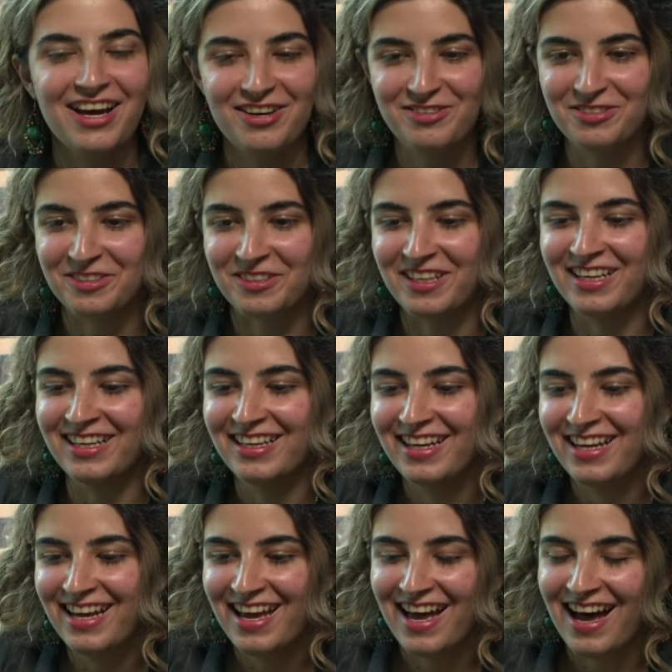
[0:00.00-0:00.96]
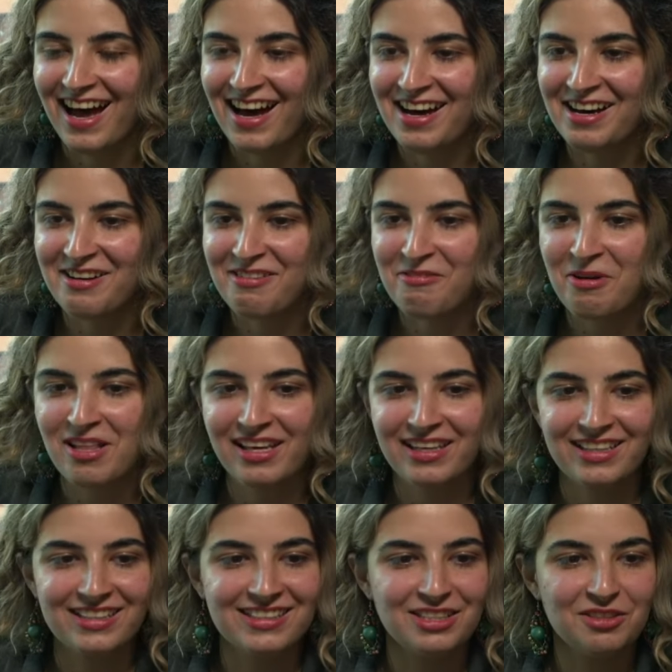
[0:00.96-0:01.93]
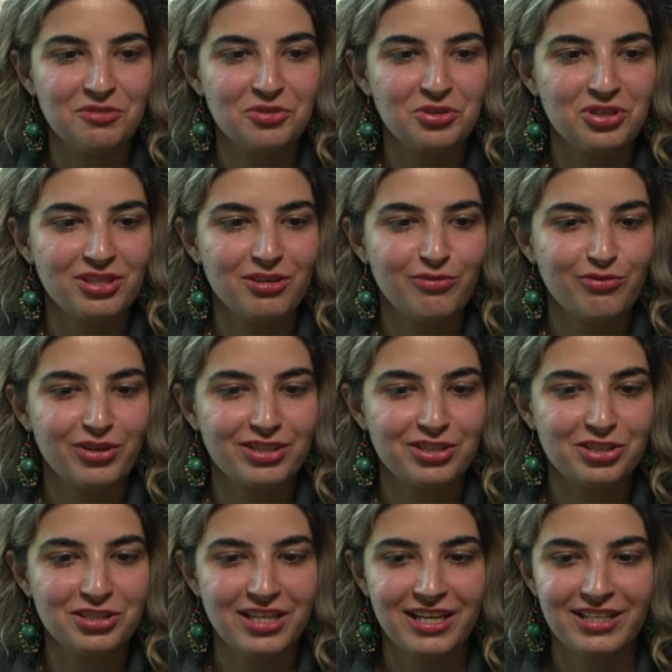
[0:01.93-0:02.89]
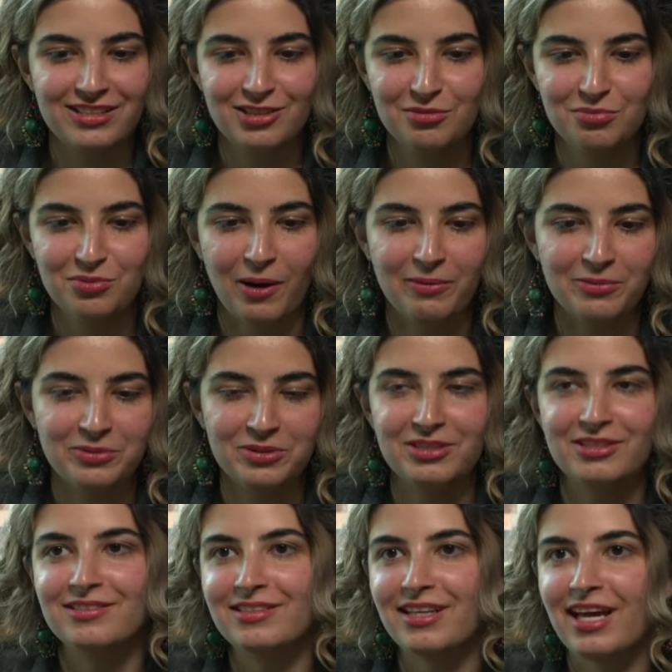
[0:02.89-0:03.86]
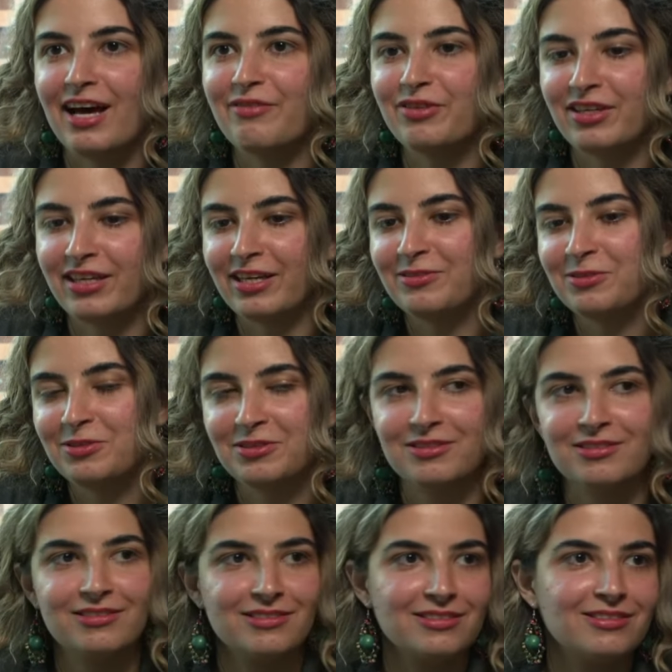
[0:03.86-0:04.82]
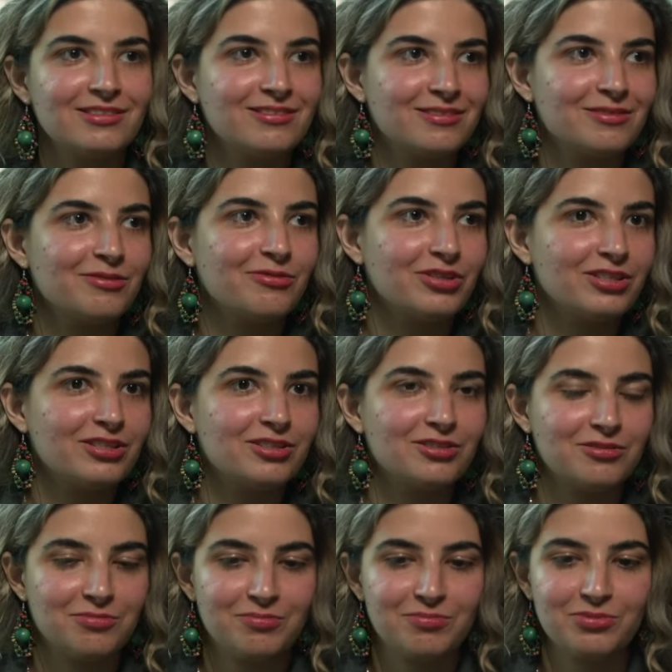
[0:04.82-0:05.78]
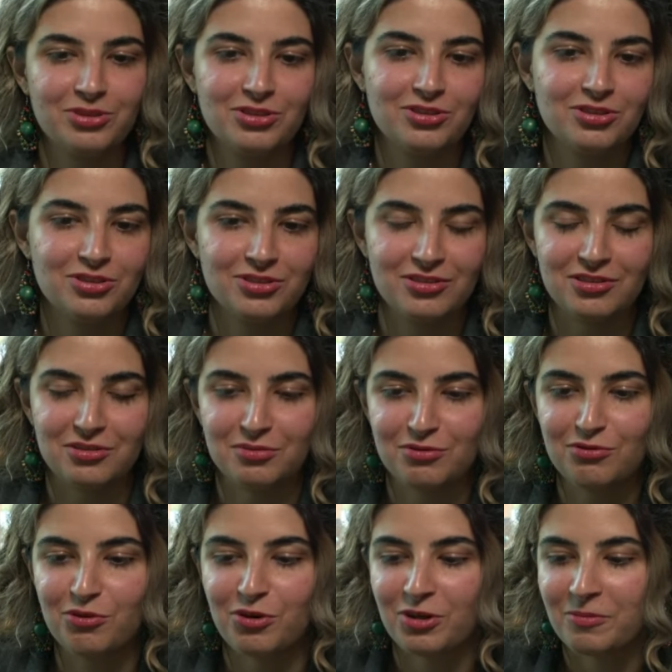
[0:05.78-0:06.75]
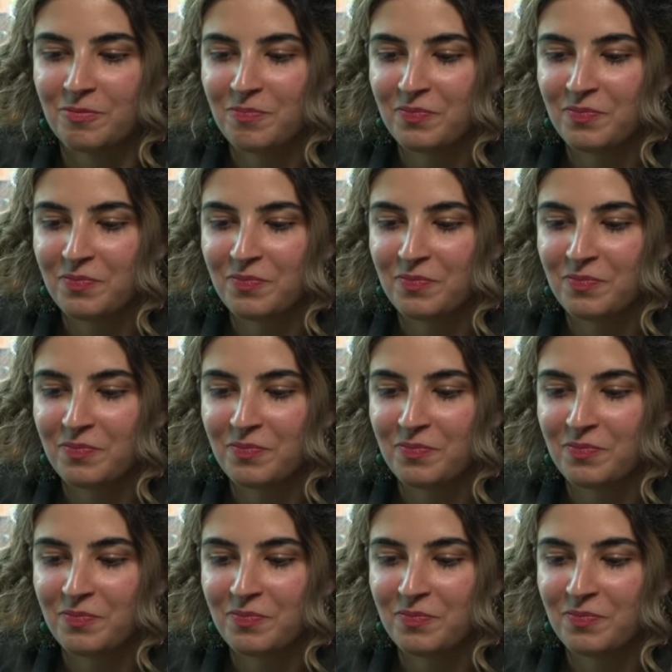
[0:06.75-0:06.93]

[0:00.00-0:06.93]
cool. Uh, well, I guess if you're in a French class, you probably have encountered French positions before.